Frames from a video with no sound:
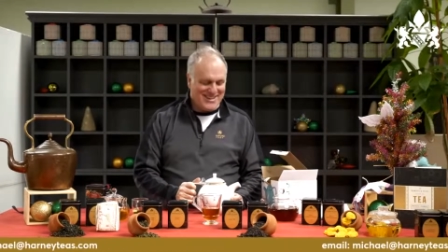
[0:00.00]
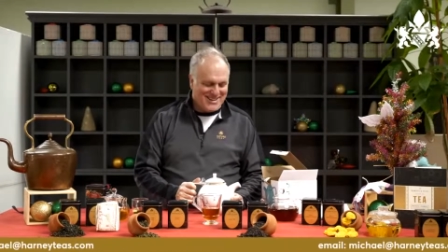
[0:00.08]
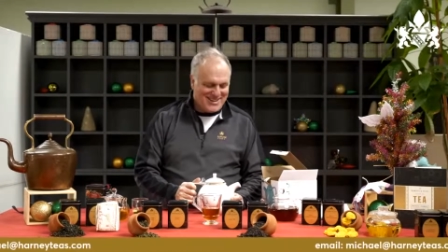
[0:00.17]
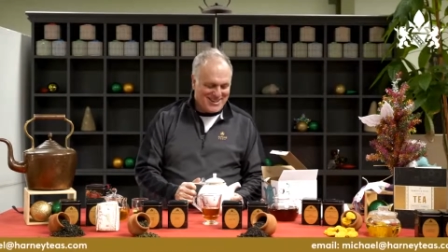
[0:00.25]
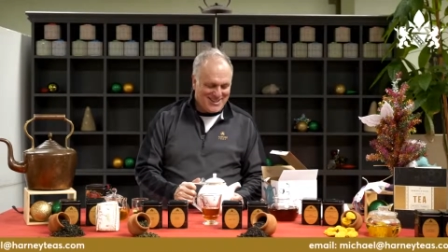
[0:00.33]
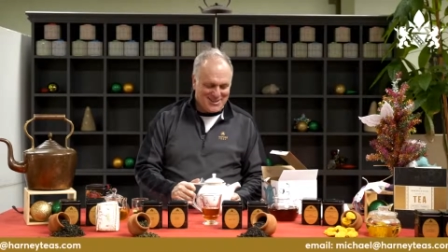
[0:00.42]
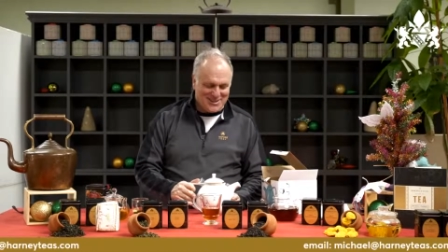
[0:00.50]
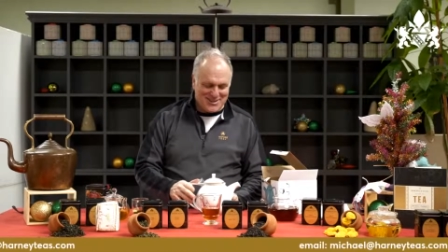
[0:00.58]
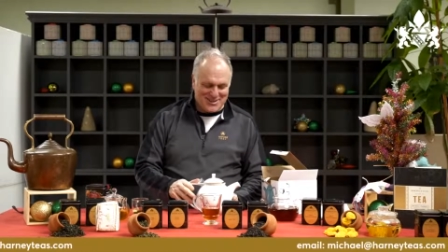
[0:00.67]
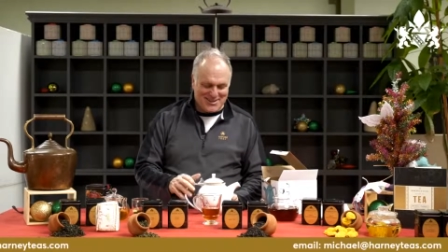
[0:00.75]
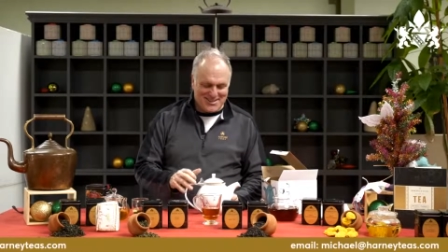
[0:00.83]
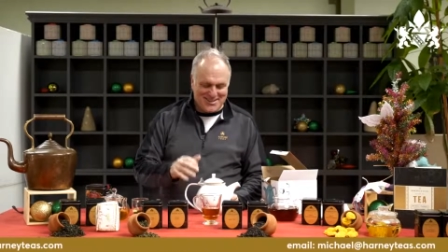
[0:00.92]
How many
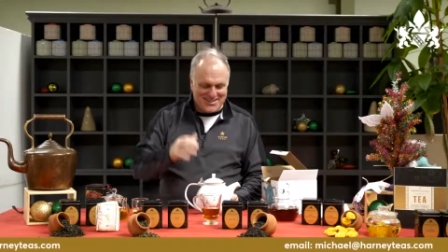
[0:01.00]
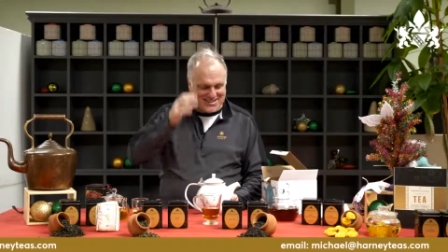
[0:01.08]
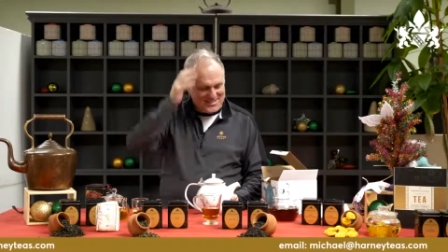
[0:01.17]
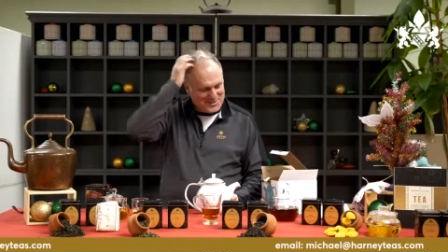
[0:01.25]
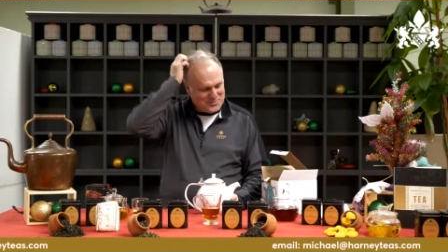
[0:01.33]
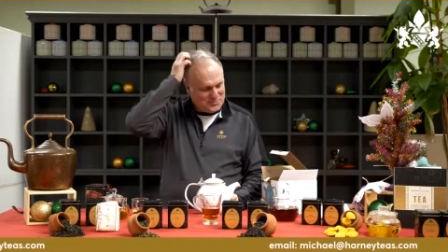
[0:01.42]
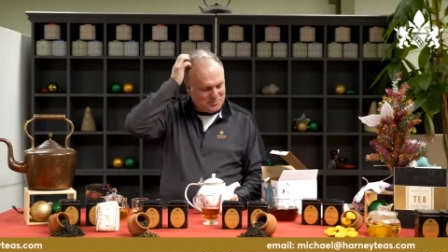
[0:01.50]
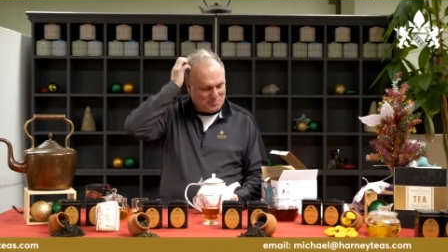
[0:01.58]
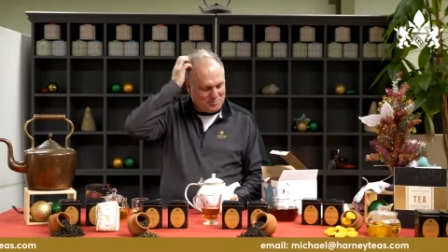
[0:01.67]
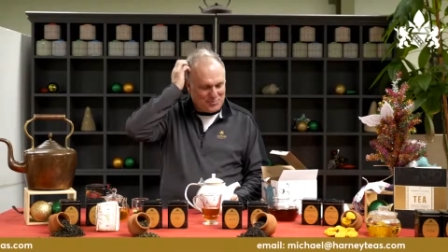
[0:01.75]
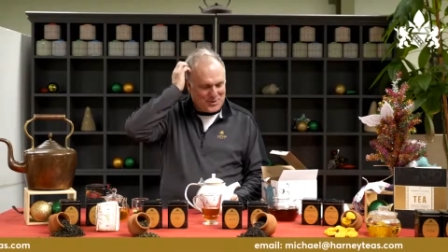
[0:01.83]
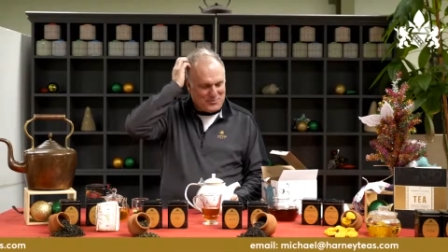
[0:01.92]

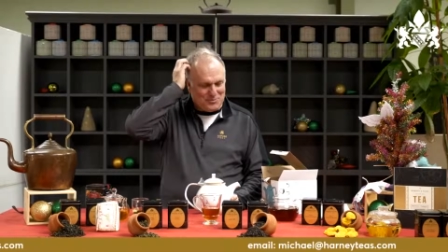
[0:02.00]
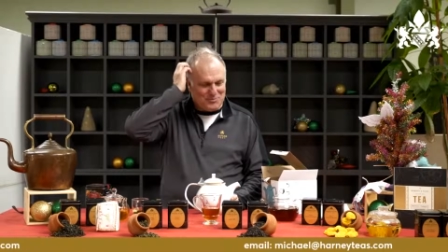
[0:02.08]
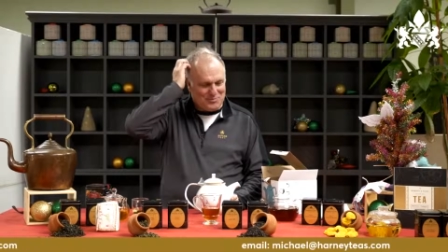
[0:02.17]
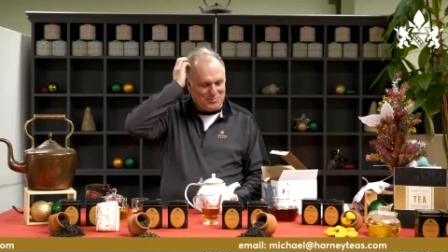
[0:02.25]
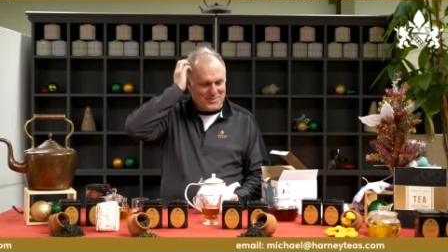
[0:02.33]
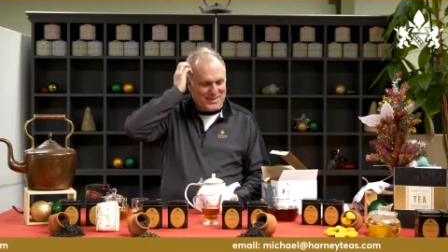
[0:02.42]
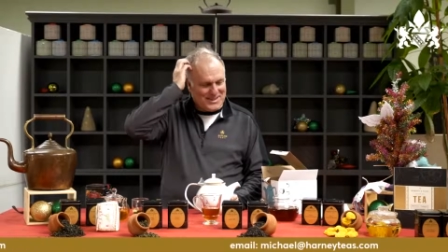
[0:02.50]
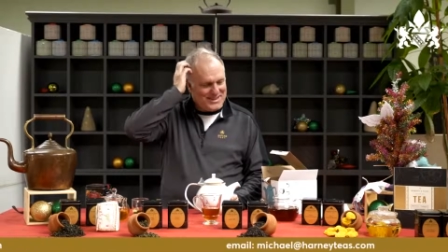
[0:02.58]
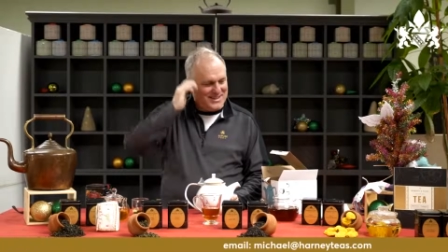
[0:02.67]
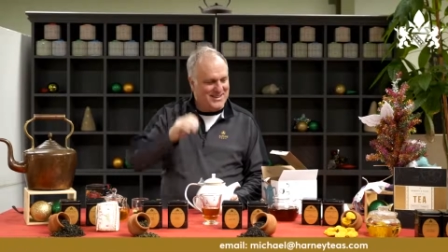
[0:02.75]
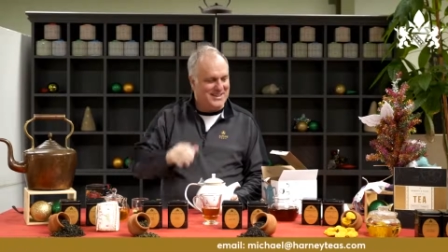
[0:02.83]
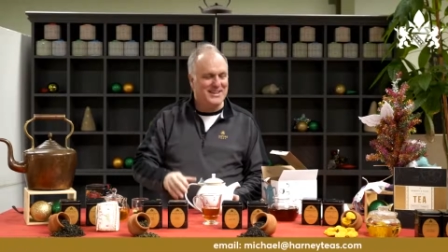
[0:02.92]
stores? How many
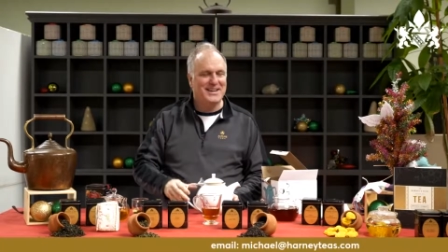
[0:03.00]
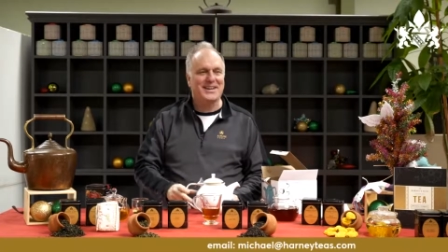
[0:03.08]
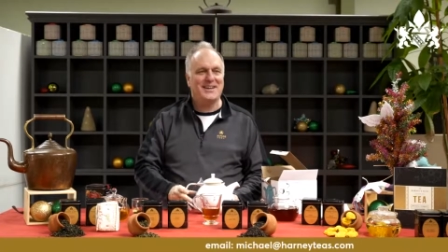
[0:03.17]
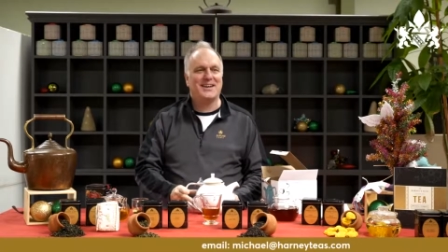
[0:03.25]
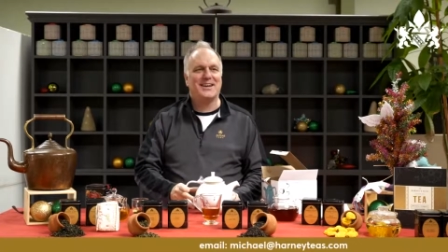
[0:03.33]
cafes do we have?